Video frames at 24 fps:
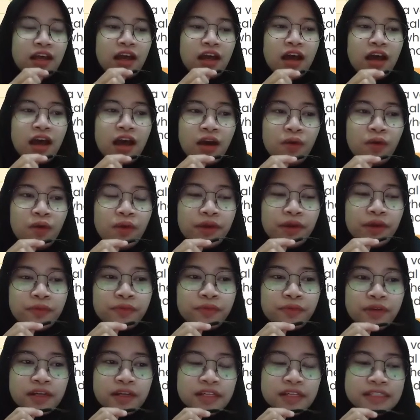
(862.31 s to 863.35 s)
How and
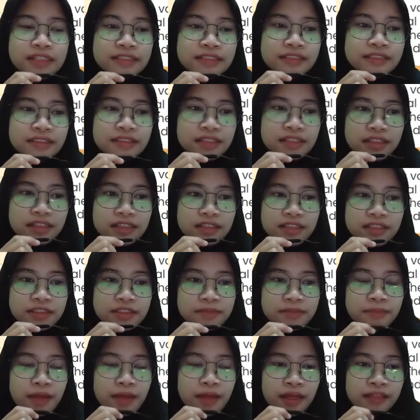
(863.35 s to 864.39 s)
where is
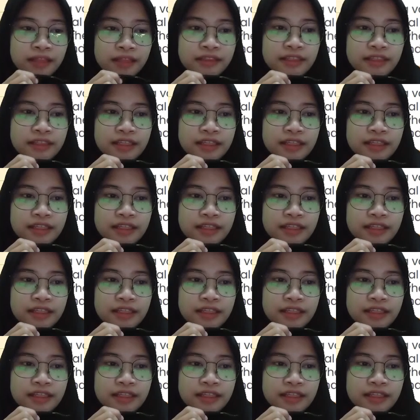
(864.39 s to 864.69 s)
made,